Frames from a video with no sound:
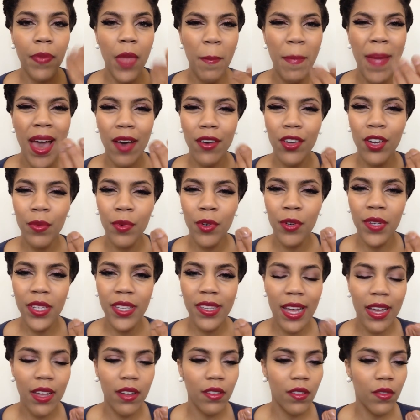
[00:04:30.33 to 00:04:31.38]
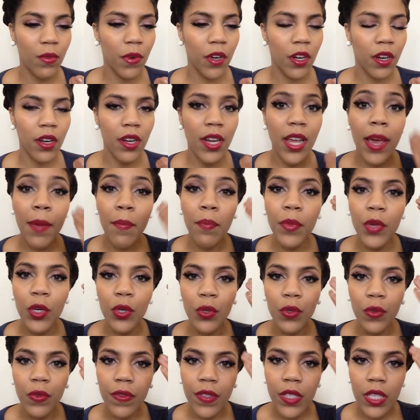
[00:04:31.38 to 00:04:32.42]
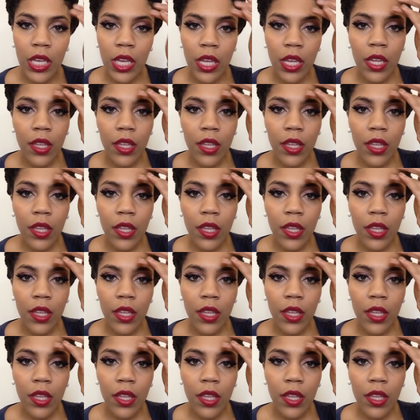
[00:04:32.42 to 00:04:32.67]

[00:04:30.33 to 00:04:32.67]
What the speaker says: malleable. Is that the word? It moves.